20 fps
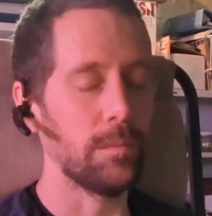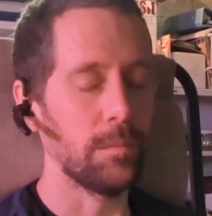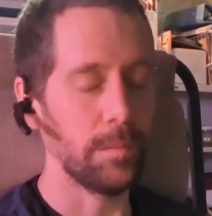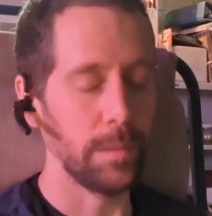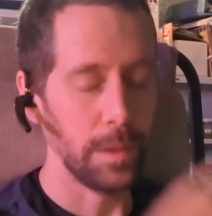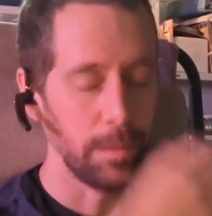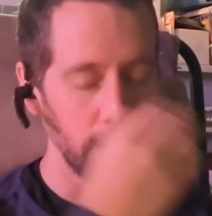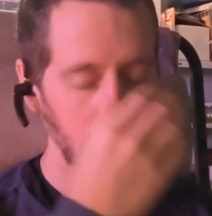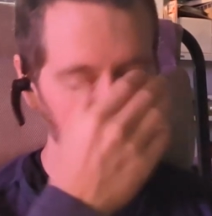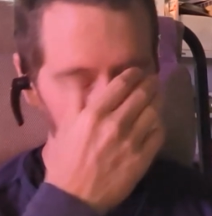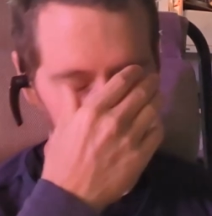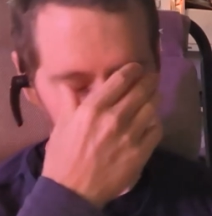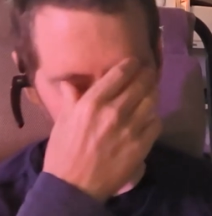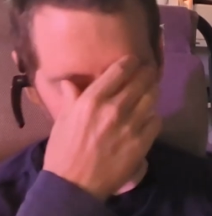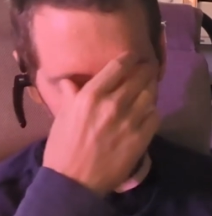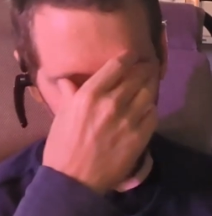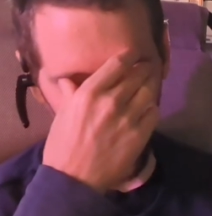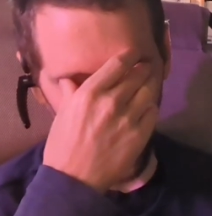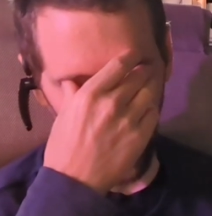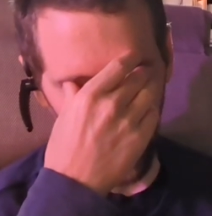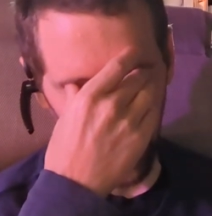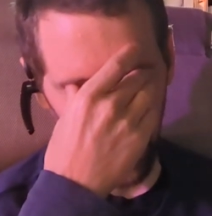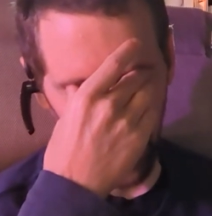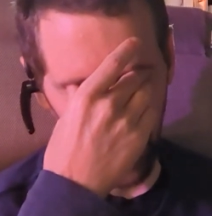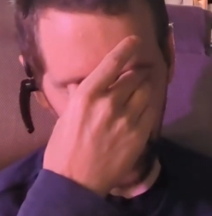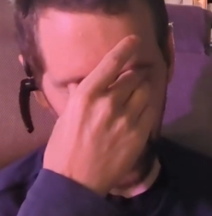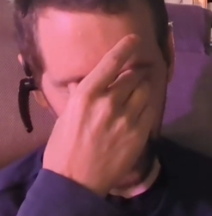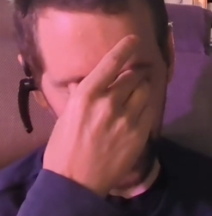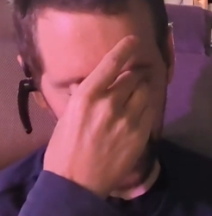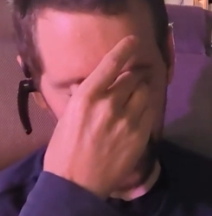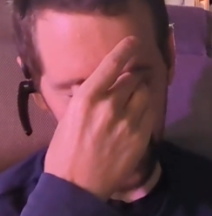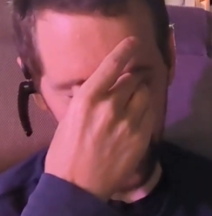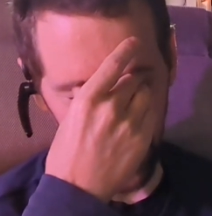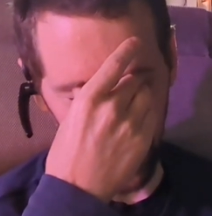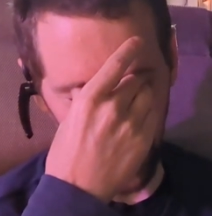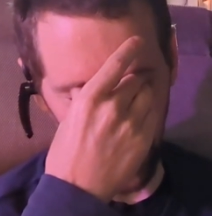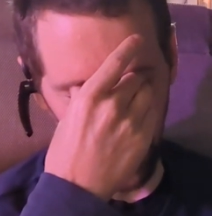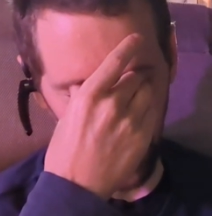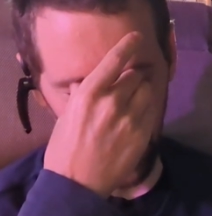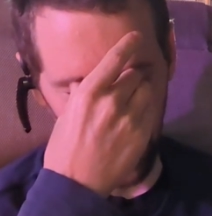People that donated in the past,
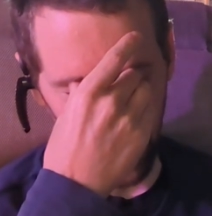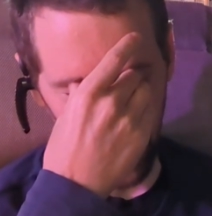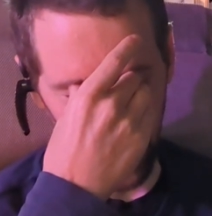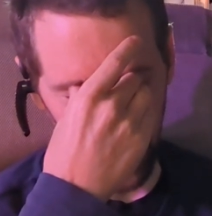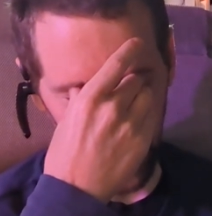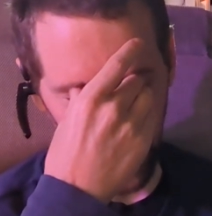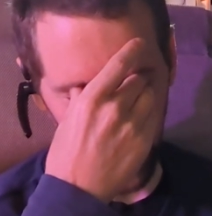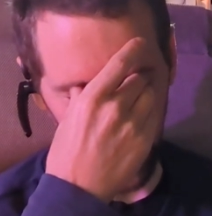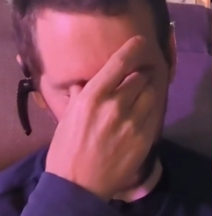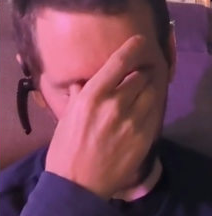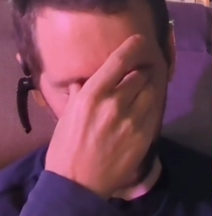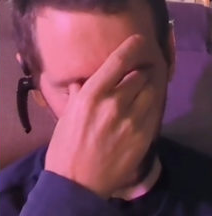I used that